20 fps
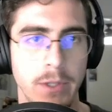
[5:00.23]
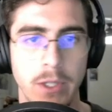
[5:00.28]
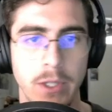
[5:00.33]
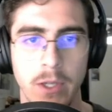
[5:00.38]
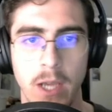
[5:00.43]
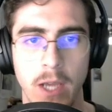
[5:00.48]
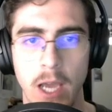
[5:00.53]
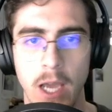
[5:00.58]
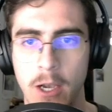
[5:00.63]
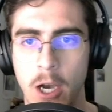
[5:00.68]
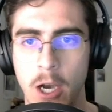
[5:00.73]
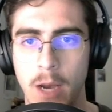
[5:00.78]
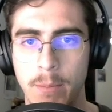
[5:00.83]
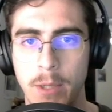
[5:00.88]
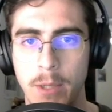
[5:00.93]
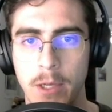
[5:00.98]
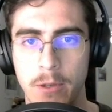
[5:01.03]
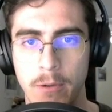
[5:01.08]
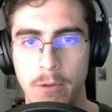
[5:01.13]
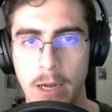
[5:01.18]
you can't
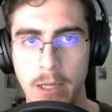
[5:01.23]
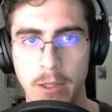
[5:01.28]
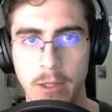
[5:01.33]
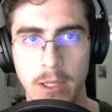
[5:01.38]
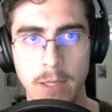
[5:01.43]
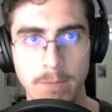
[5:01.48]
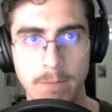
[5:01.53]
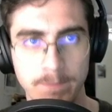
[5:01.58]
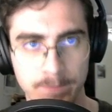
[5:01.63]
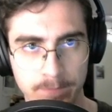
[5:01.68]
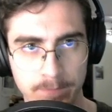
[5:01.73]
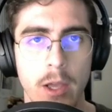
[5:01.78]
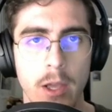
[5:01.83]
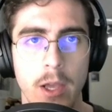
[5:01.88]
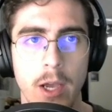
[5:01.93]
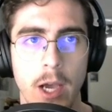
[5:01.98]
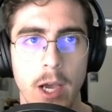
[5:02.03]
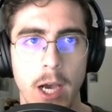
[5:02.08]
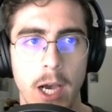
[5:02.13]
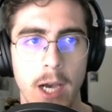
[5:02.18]
copy it directly.
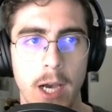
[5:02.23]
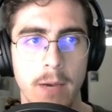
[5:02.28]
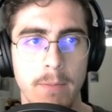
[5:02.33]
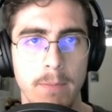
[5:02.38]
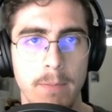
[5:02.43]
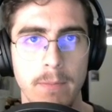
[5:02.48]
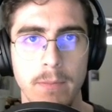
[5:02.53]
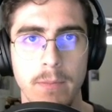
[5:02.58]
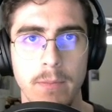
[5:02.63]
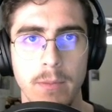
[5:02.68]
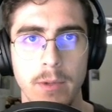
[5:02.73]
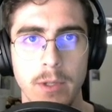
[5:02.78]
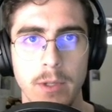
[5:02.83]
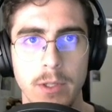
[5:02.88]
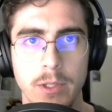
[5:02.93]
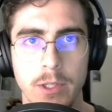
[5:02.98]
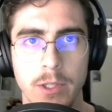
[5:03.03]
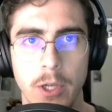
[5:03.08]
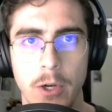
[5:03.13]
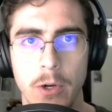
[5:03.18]
Um,
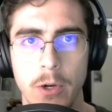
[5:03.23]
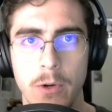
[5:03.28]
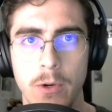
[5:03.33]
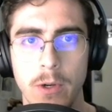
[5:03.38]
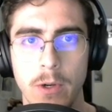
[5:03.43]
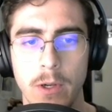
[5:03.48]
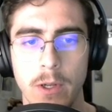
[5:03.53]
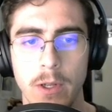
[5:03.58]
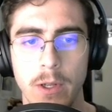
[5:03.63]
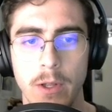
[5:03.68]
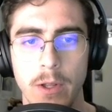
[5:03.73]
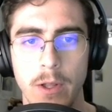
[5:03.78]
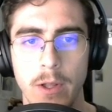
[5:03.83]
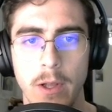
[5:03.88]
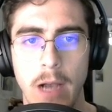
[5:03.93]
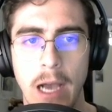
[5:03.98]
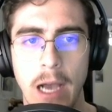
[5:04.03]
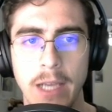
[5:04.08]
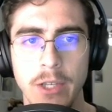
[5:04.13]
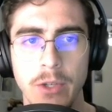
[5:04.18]
so
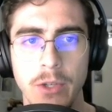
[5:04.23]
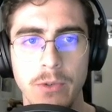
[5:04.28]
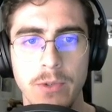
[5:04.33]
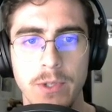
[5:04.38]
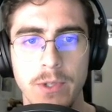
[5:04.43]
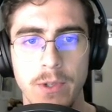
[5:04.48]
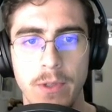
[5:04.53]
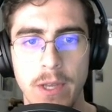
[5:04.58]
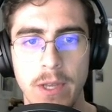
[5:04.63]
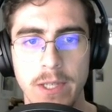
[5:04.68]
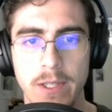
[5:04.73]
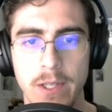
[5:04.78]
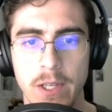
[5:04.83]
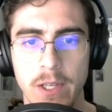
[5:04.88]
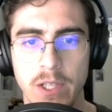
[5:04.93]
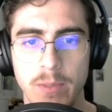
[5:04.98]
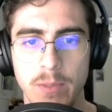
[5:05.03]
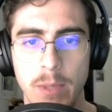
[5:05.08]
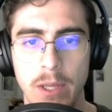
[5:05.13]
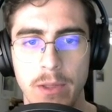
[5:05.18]
I used this
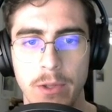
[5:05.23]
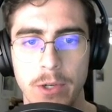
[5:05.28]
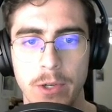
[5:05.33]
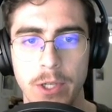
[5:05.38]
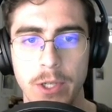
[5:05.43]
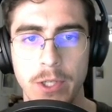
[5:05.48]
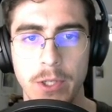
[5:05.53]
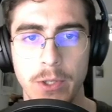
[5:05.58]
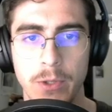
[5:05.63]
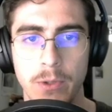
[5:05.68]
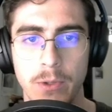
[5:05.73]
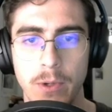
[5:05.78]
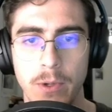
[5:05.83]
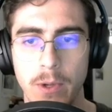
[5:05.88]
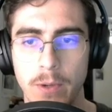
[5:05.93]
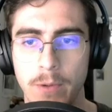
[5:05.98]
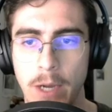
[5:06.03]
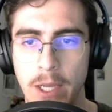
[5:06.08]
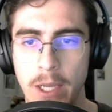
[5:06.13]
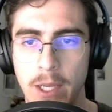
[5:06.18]
ESP32
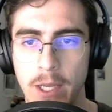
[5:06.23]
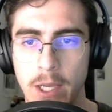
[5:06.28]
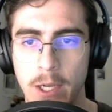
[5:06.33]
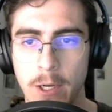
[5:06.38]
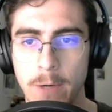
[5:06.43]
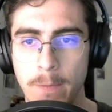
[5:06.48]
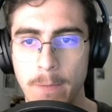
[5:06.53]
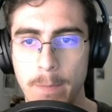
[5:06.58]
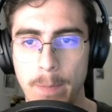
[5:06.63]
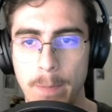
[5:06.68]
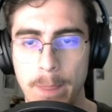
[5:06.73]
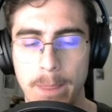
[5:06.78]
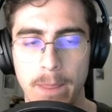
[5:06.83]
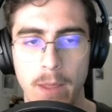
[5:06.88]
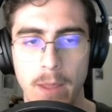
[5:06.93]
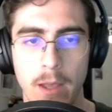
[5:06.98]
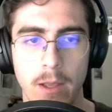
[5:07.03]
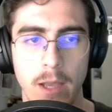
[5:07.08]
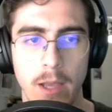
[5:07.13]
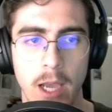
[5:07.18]
right here.
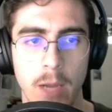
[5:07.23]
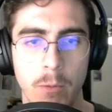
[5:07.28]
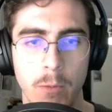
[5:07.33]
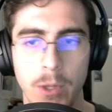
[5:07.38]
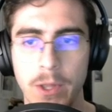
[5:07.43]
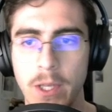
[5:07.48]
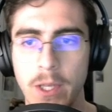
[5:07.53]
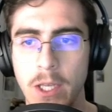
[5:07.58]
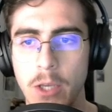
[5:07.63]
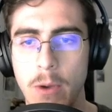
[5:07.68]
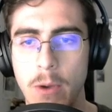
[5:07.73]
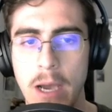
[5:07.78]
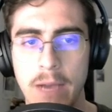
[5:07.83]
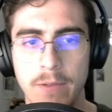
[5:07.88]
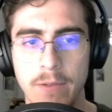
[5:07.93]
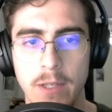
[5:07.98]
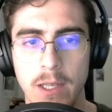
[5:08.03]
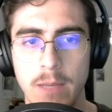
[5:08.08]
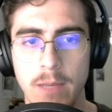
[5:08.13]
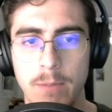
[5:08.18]
And one thing you have
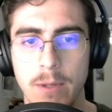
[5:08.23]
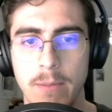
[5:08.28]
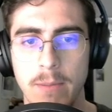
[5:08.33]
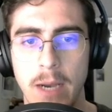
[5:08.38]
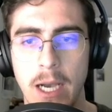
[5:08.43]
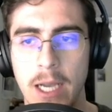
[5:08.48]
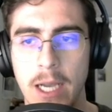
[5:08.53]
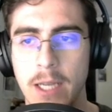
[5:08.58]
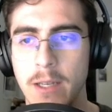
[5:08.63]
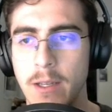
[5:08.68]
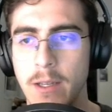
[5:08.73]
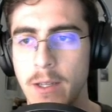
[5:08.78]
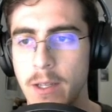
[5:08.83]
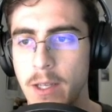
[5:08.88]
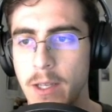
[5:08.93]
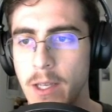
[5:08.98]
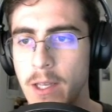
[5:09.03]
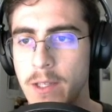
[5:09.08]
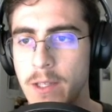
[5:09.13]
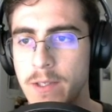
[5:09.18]
to keep in mind
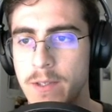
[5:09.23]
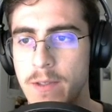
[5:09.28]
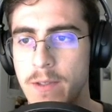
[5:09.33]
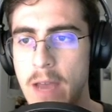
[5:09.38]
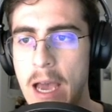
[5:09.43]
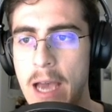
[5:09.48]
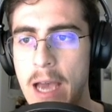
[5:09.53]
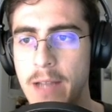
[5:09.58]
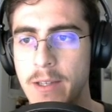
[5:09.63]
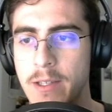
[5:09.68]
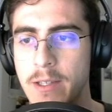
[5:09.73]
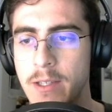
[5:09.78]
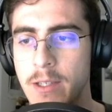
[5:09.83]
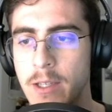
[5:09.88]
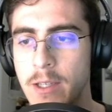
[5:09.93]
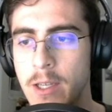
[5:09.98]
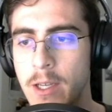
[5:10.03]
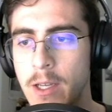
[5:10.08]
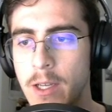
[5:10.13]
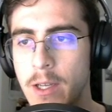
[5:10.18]
is that
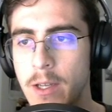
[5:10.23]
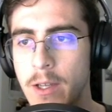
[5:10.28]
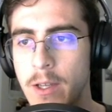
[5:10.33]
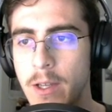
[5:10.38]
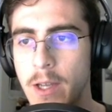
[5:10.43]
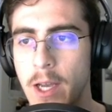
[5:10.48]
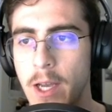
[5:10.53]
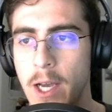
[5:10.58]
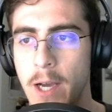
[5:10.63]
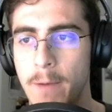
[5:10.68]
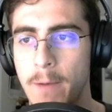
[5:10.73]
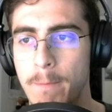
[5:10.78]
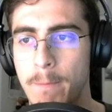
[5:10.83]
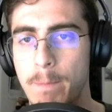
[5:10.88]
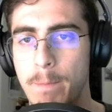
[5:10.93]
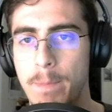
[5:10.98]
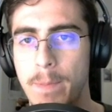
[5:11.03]
um,